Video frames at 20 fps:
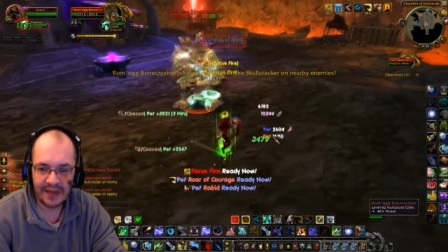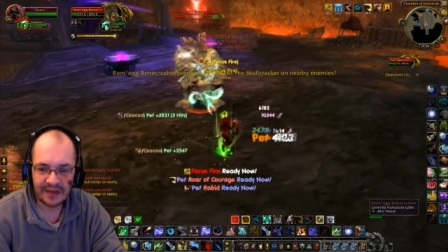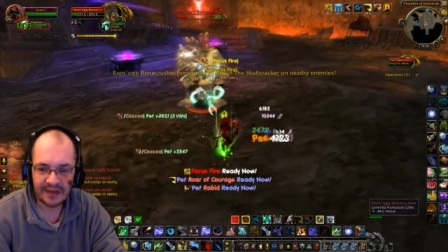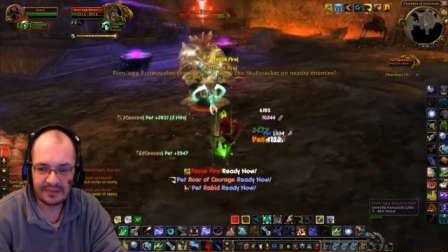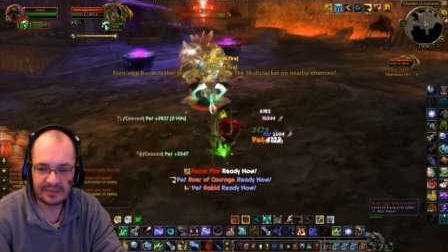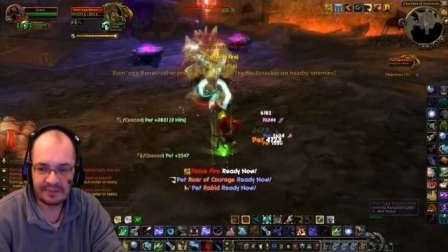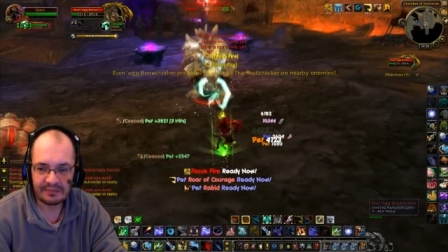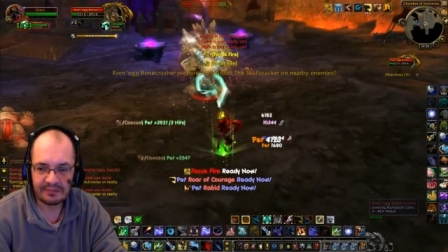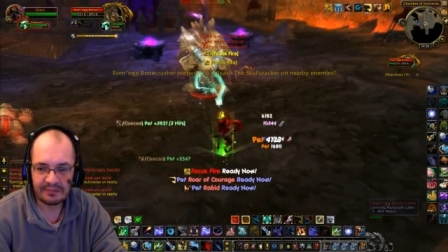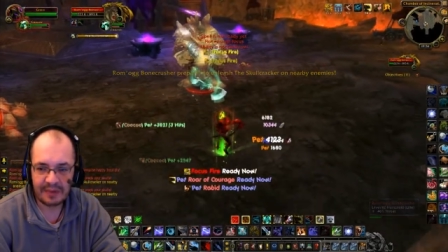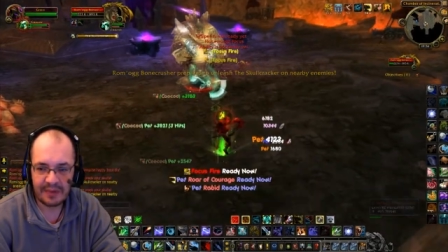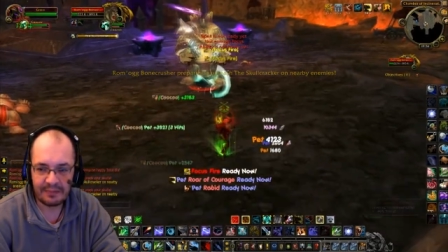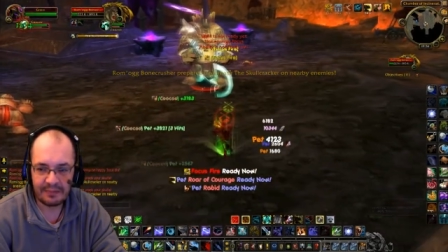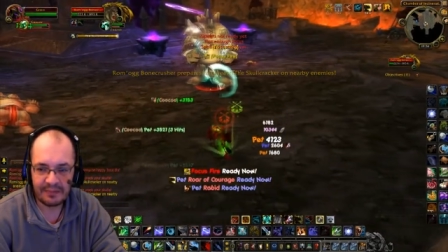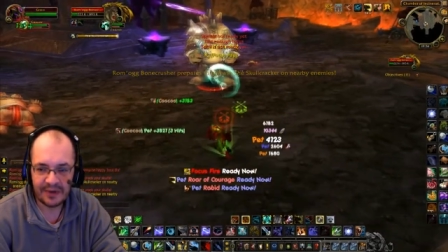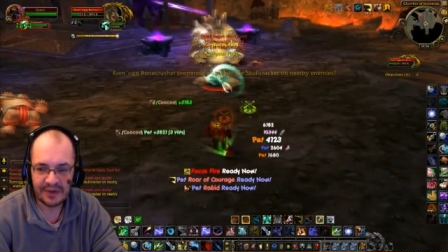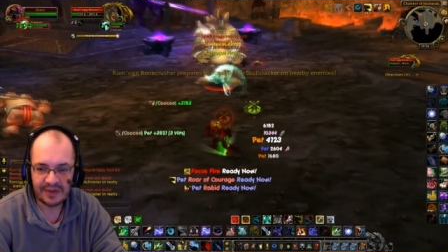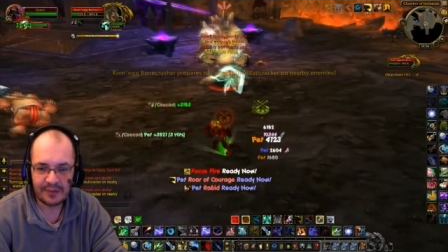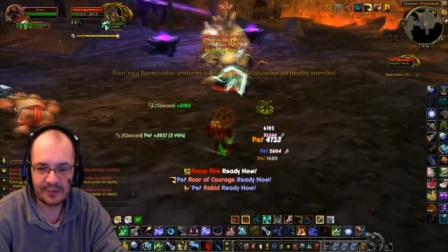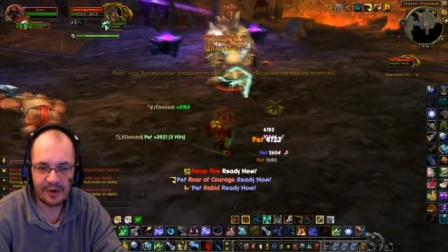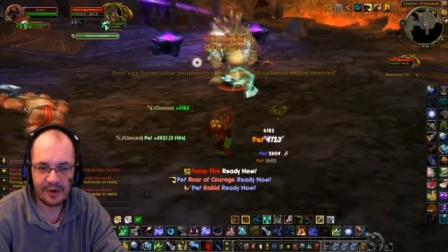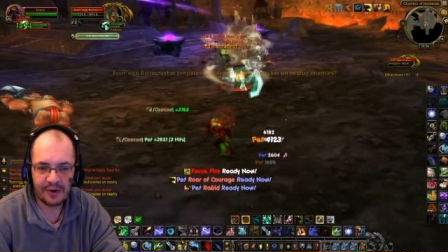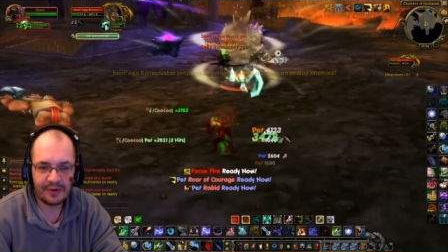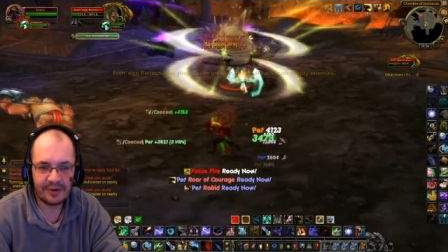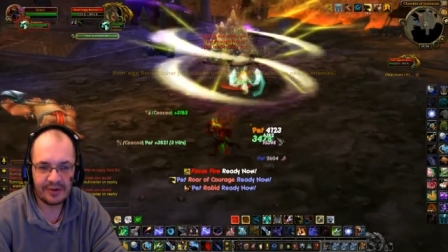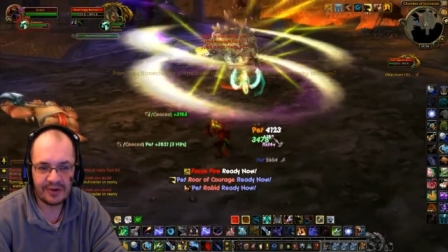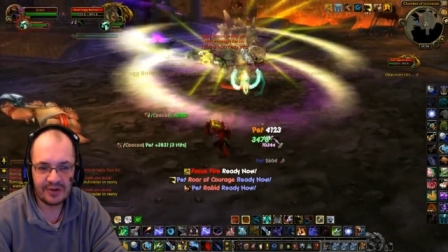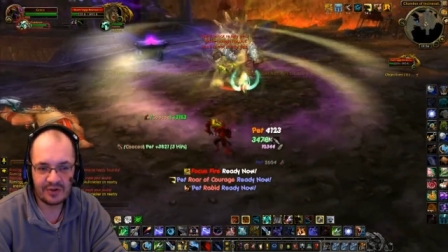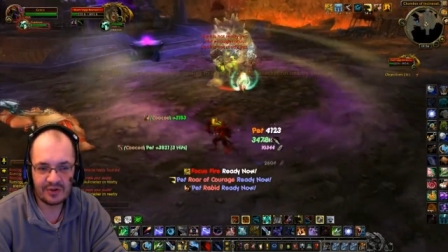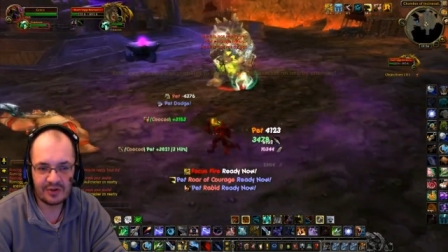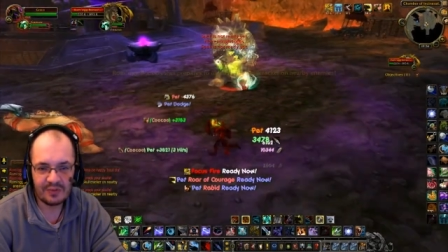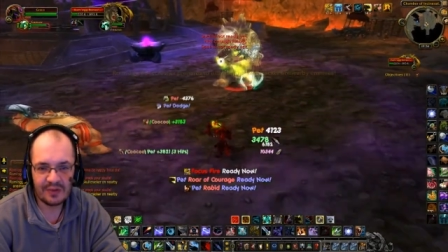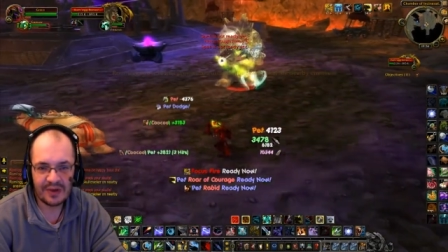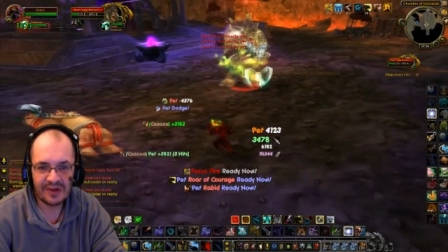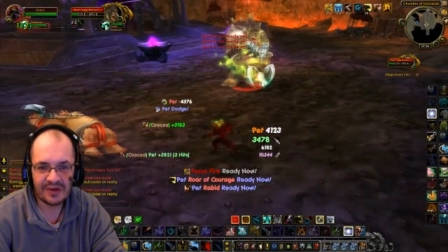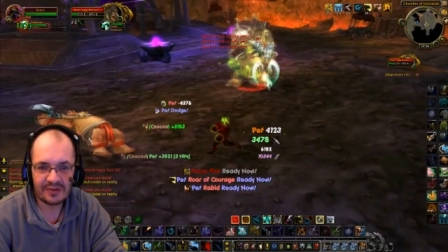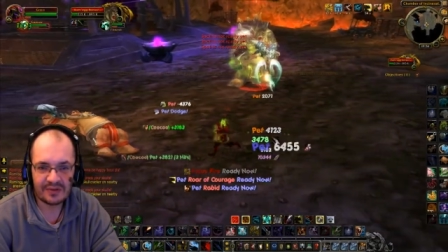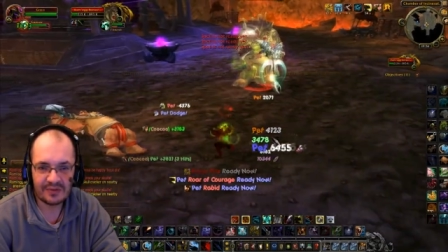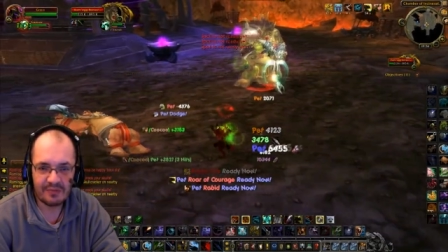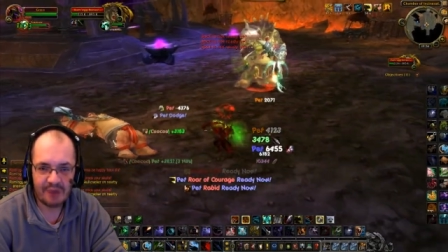That's my biggest priority, is to
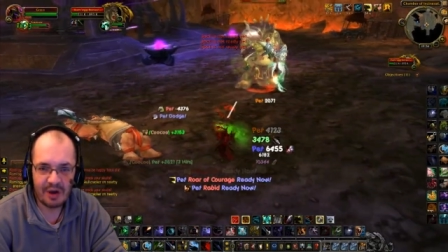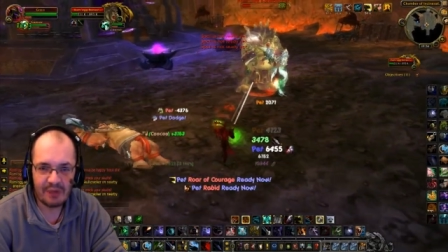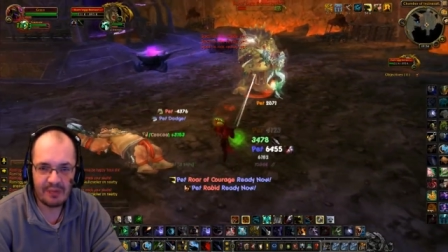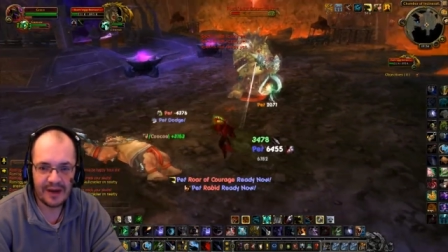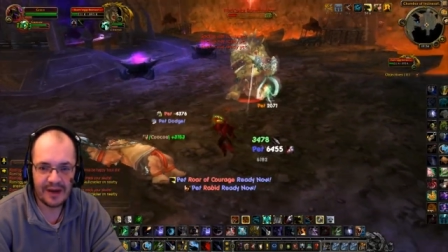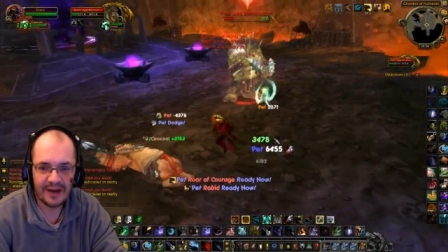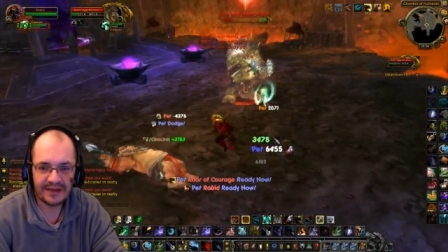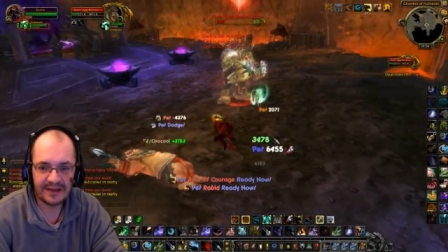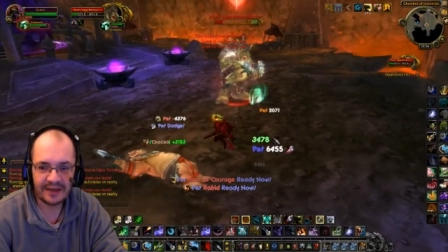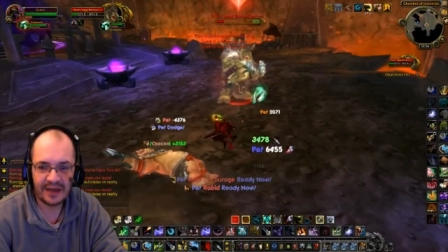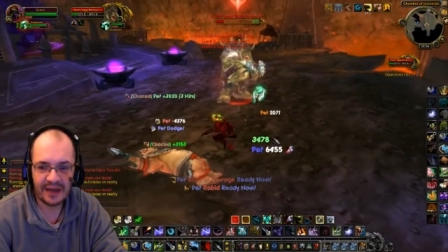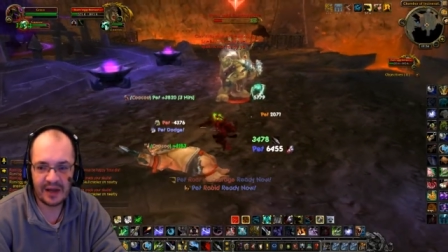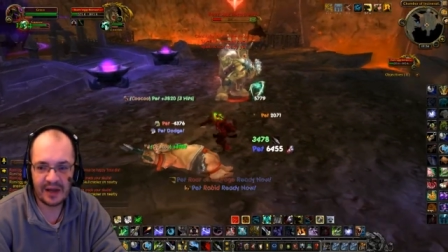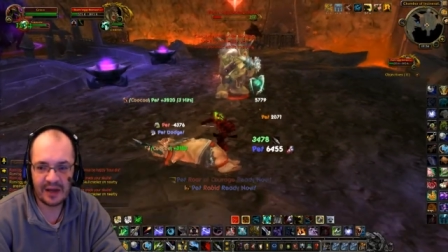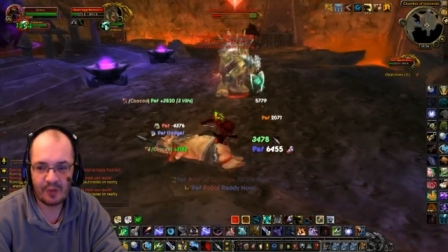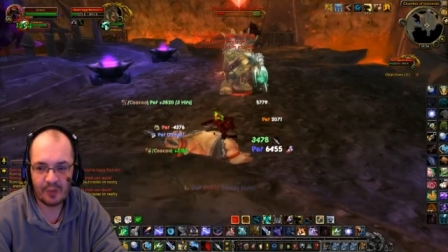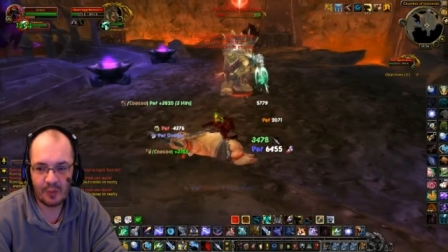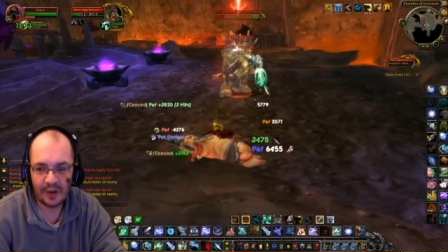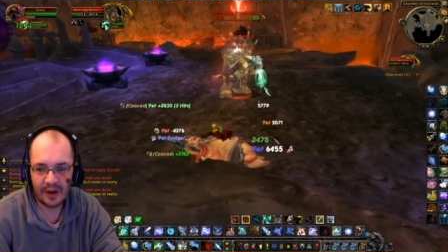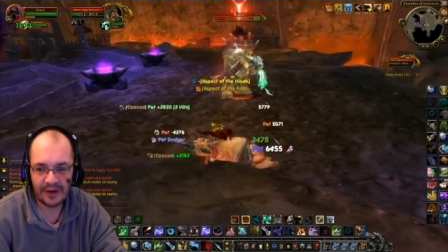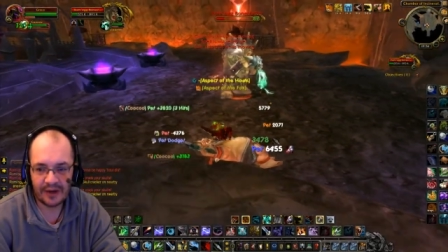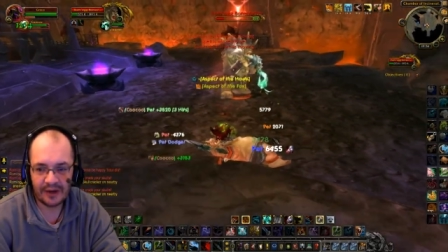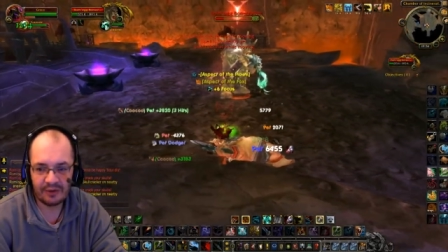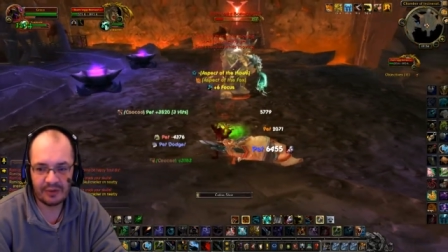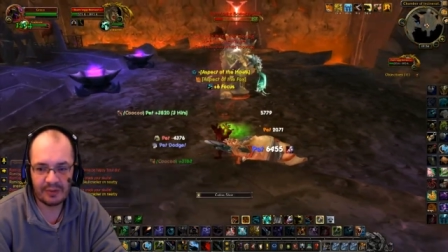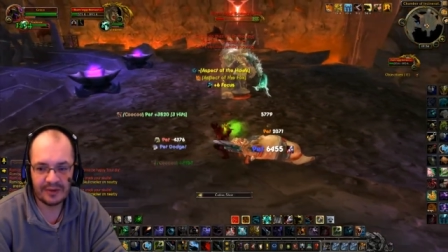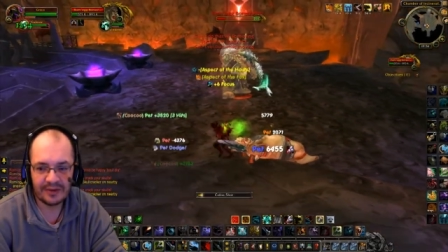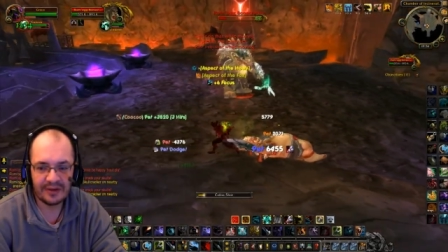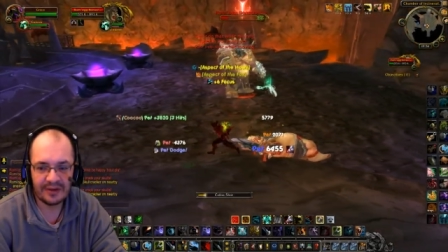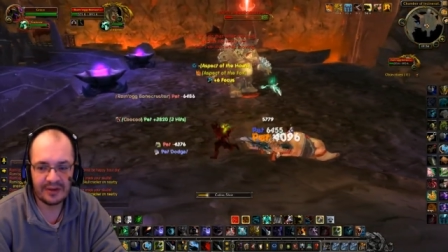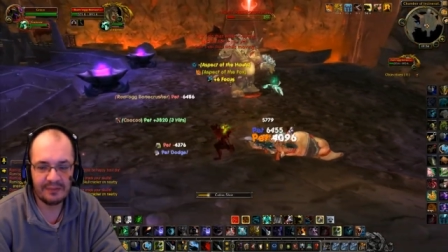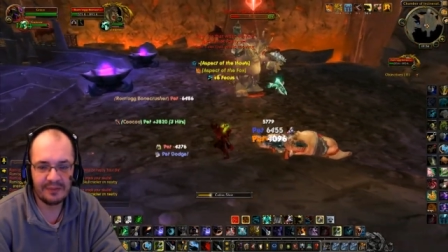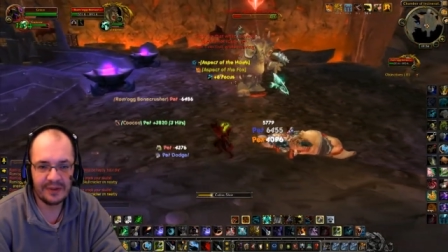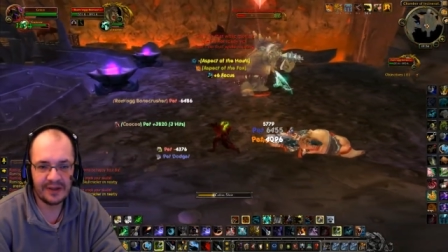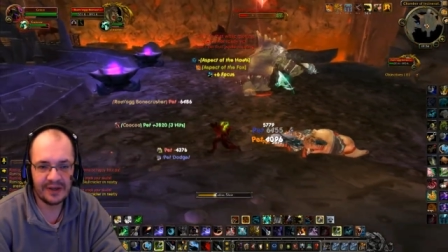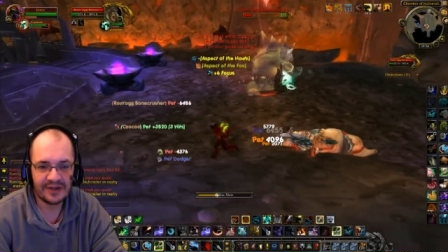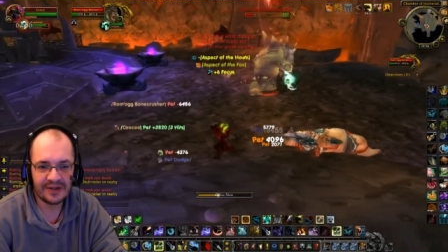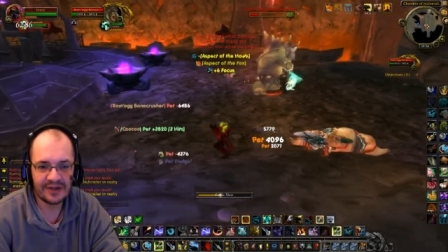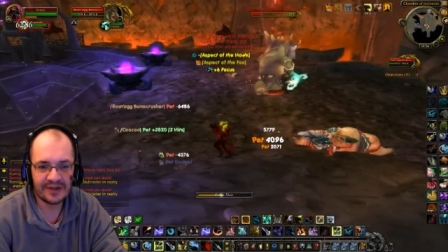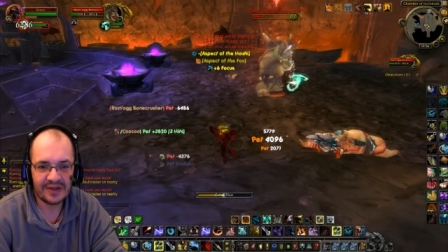be as mobile as I can while I do my
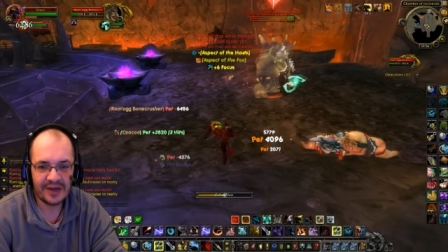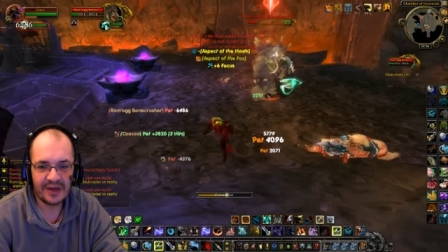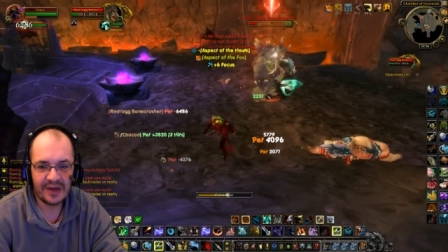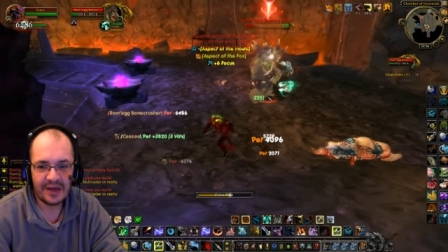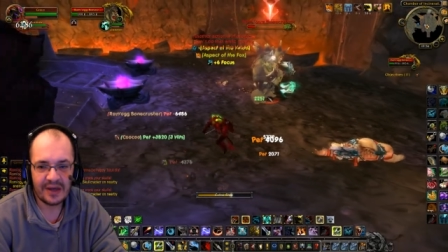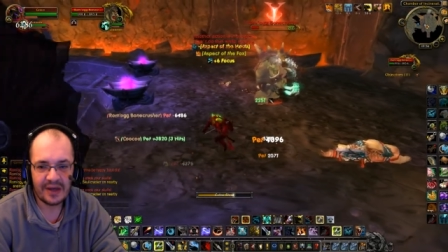DPS.